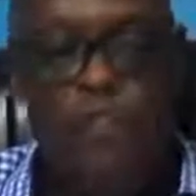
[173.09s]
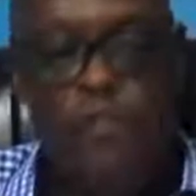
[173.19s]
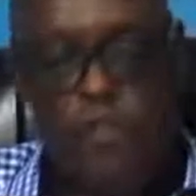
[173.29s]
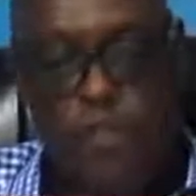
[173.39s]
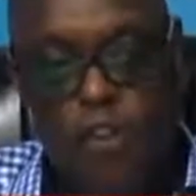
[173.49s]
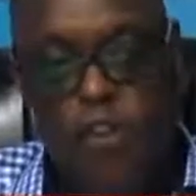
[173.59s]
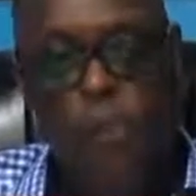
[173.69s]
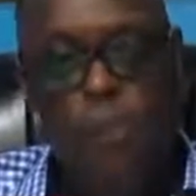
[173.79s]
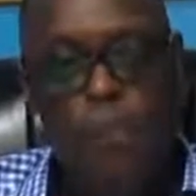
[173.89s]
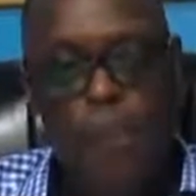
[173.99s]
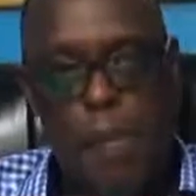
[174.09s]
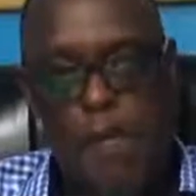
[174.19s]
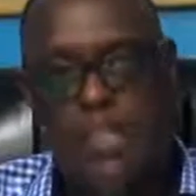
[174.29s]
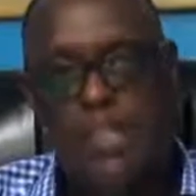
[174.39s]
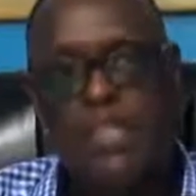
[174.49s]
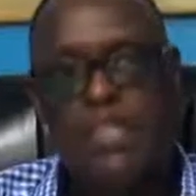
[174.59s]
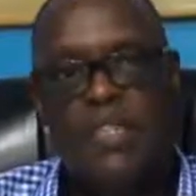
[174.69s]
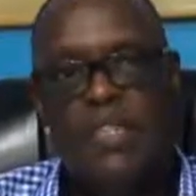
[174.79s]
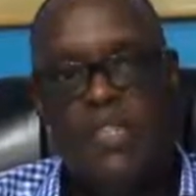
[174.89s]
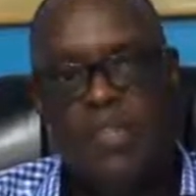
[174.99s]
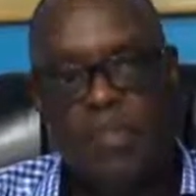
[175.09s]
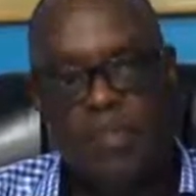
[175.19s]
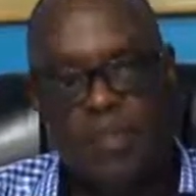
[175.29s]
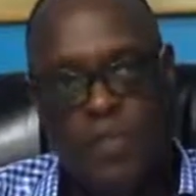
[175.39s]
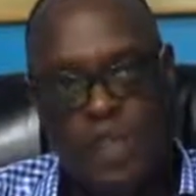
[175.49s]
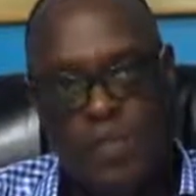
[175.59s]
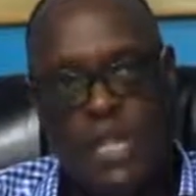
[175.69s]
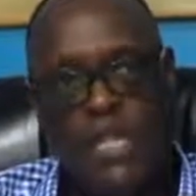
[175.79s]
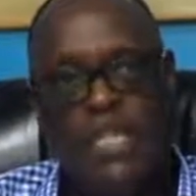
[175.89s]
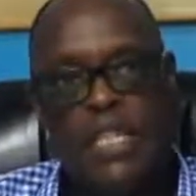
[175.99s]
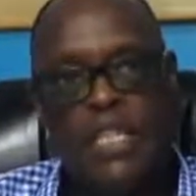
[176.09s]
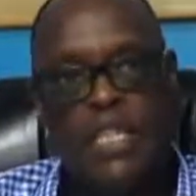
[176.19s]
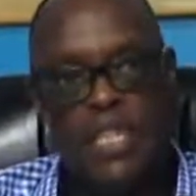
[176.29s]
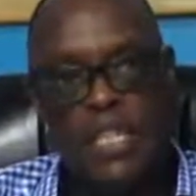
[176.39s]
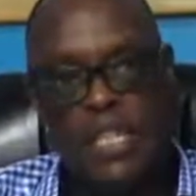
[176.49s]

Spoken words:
For purposes of liquidity